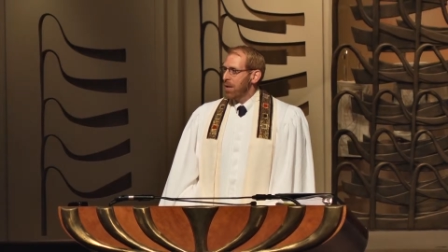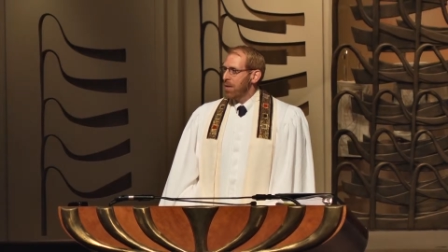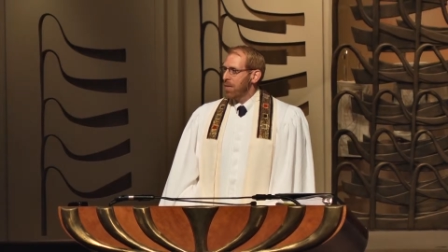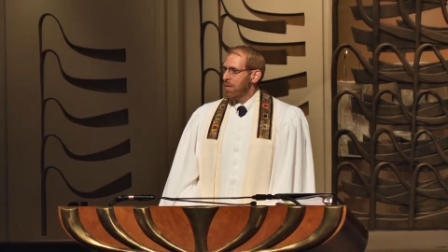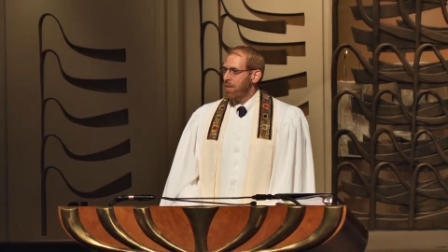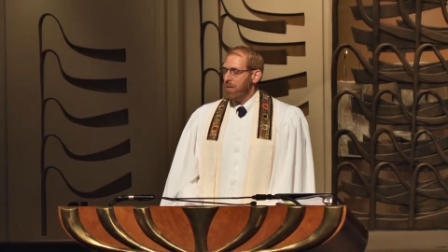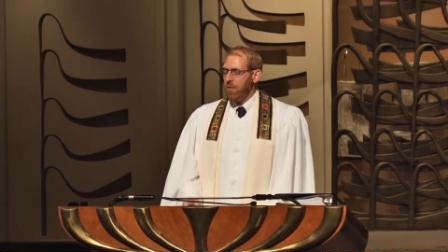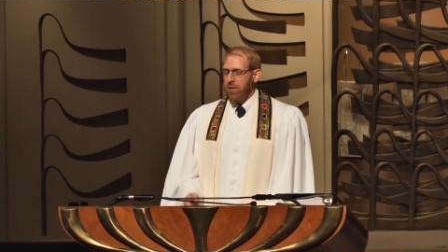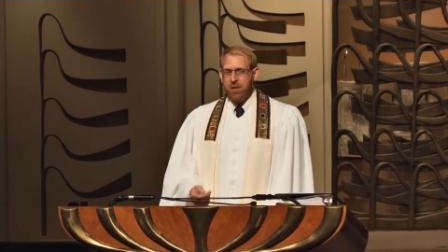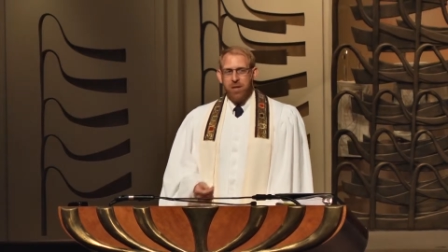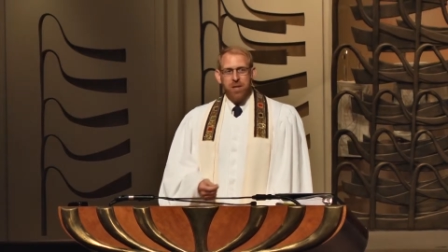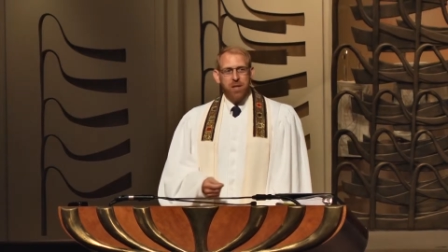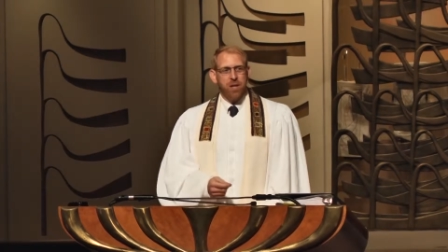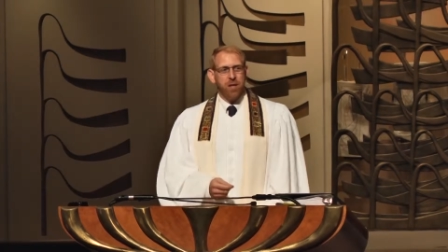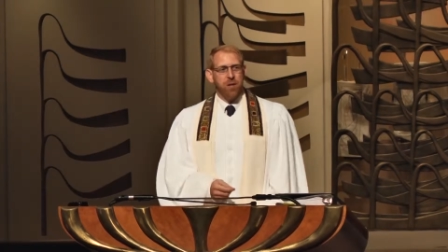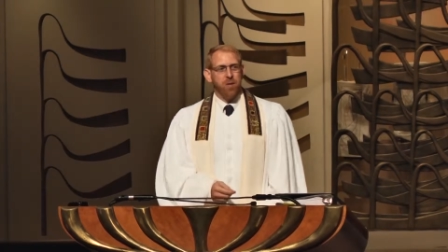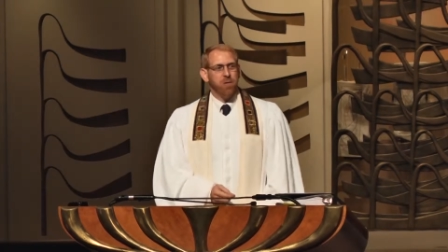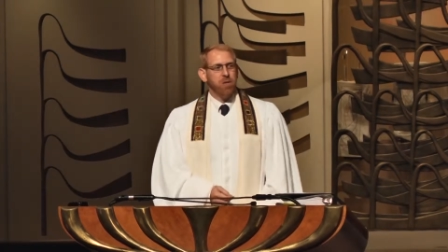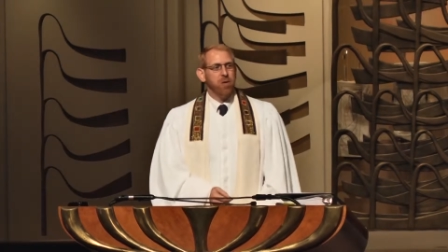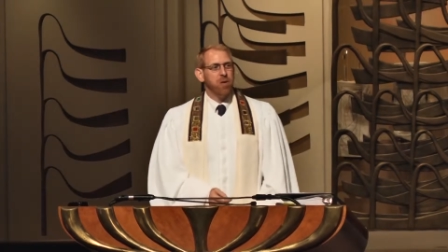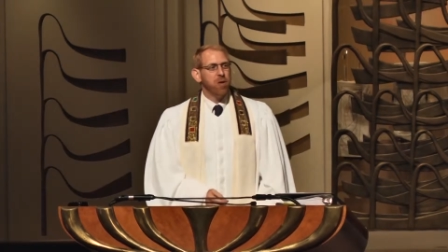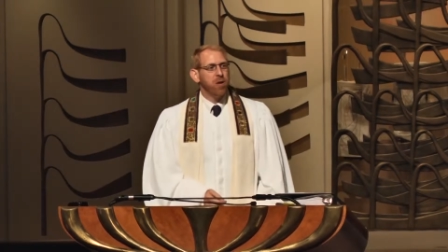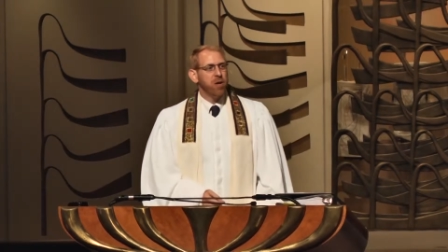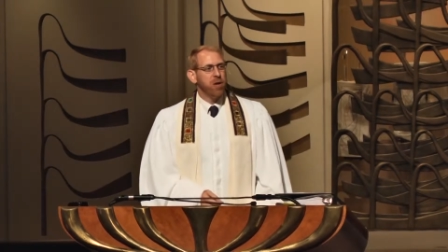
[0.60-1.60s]
The first thing
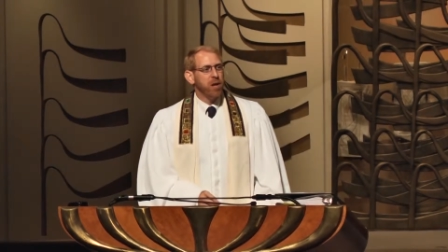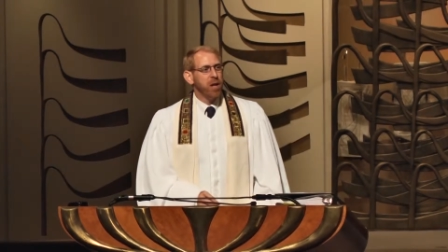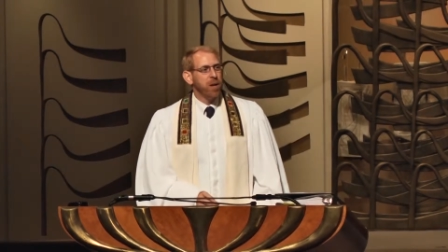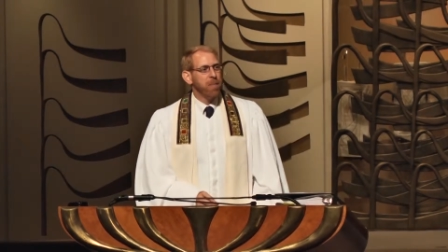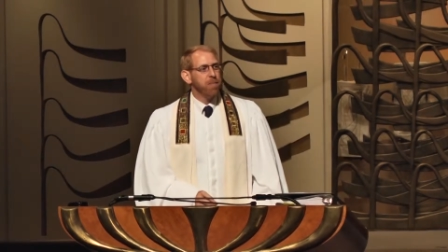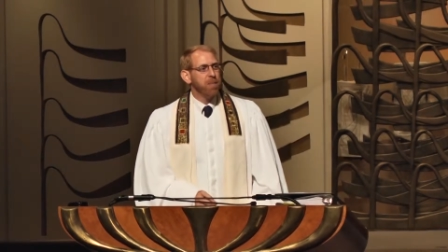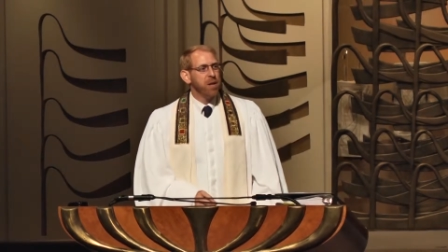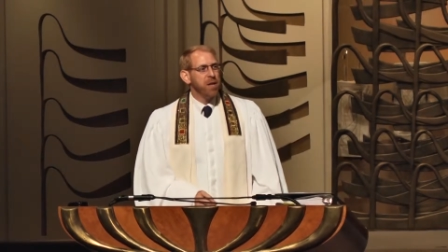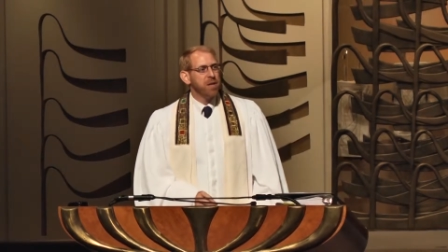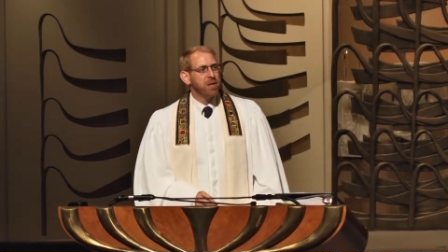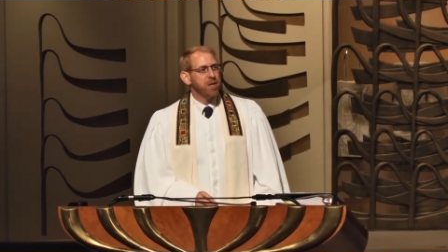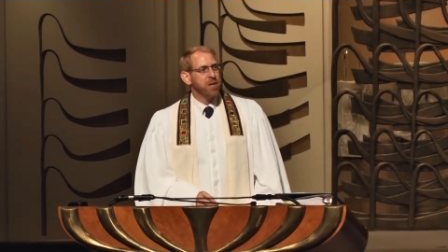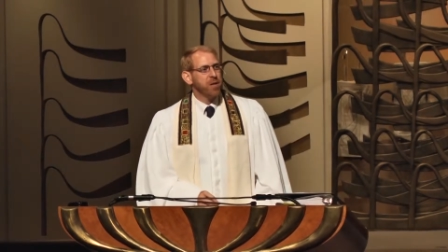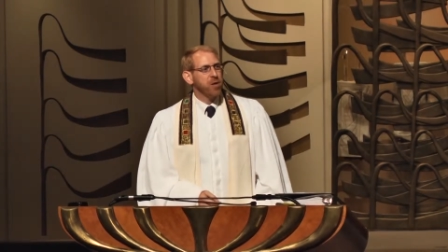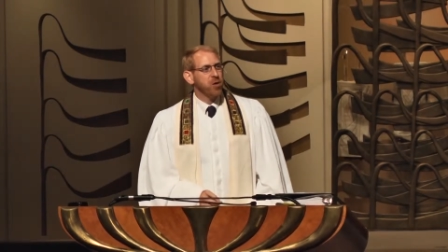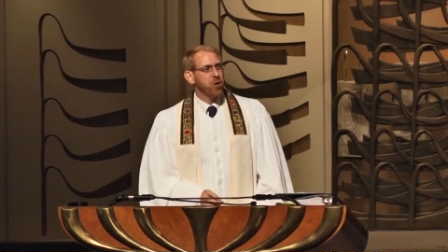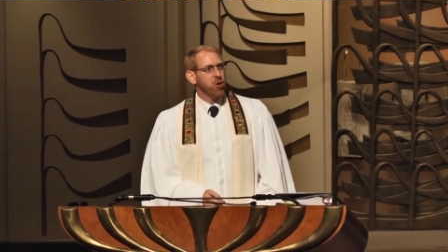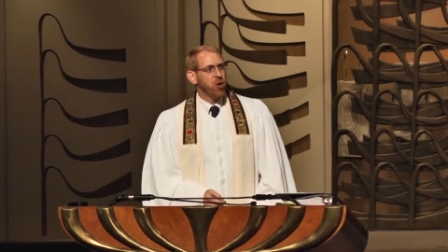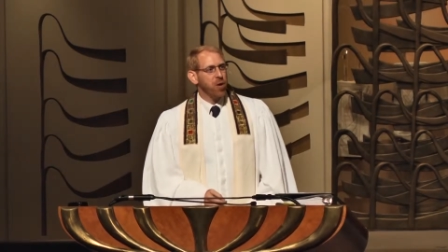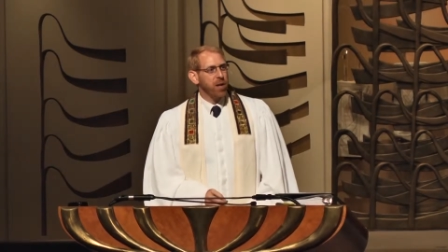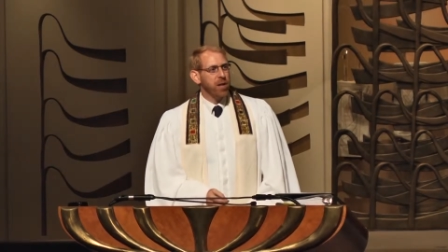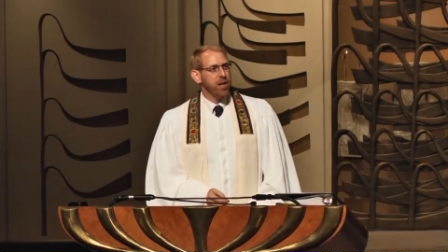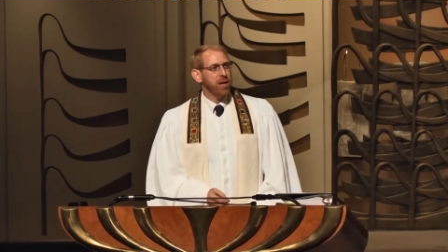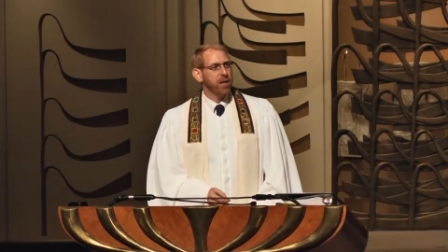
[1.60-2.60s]
you learn at basic
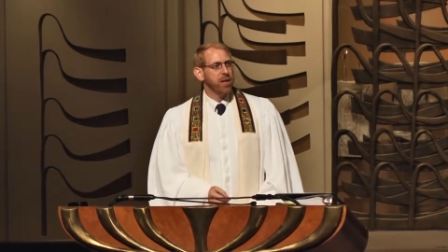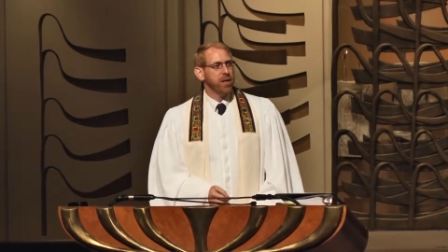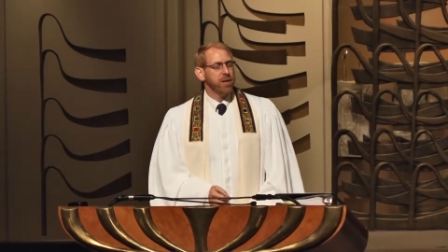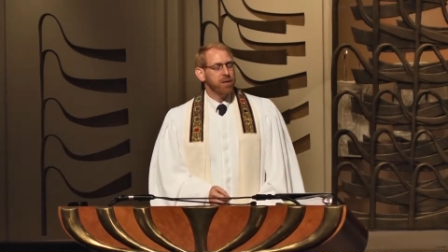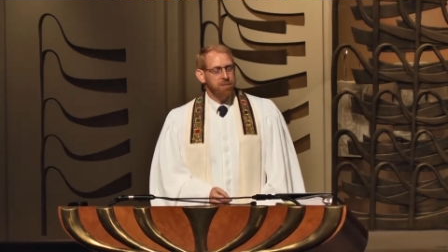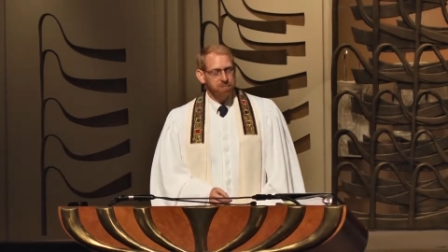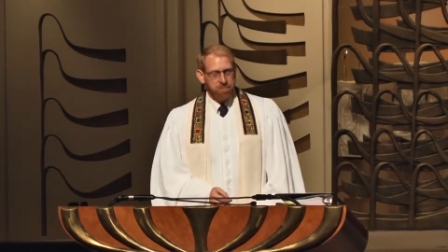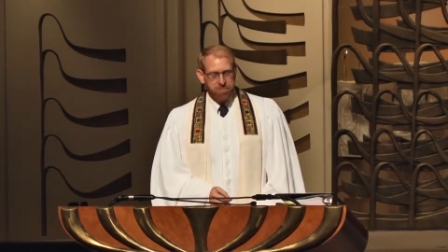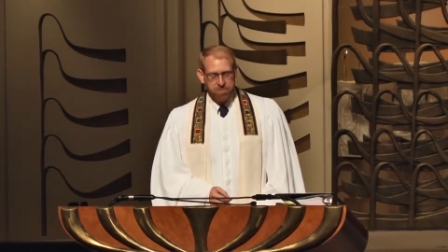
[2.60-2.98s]
training